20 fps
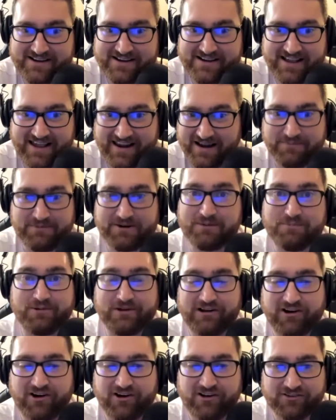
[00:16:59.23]
and I'm going to play
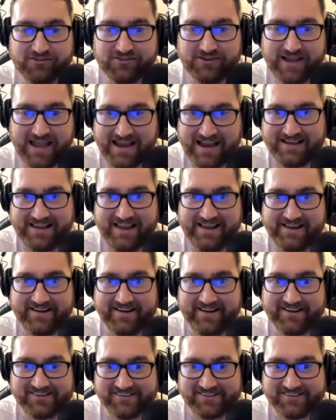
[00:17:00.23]
all 8K guys.